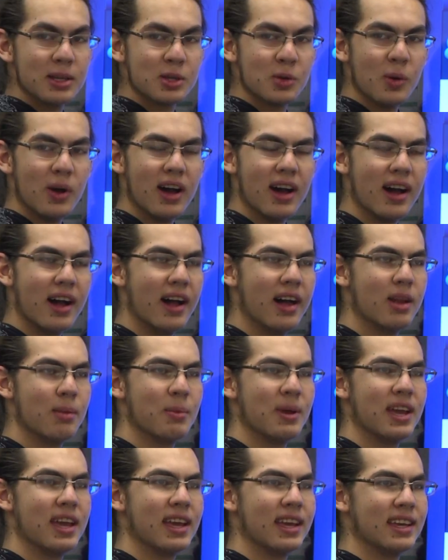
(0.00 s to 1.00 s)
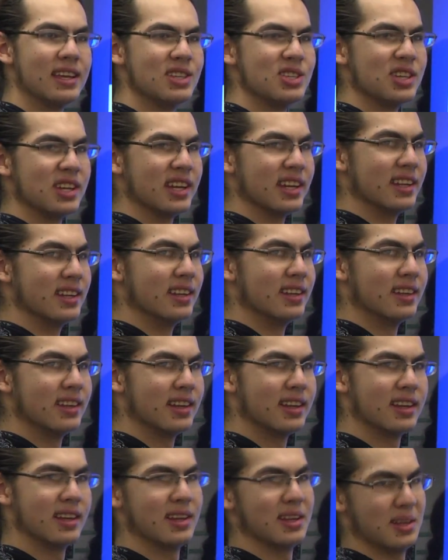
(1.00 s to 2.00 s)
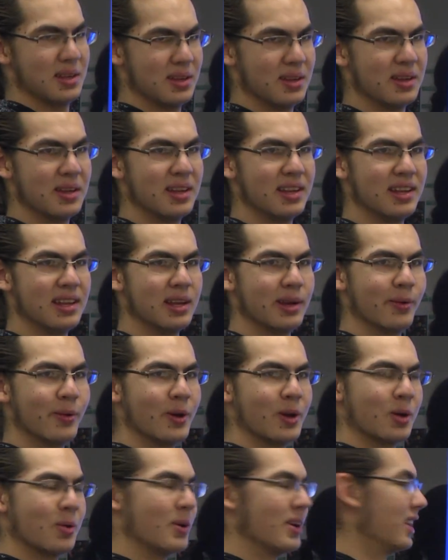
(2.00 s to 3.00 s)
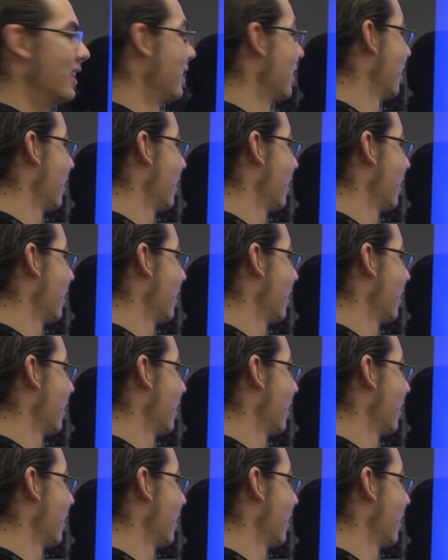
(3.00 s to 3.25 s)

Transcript: Ixquá anuma e gichigad. Inguanaquid.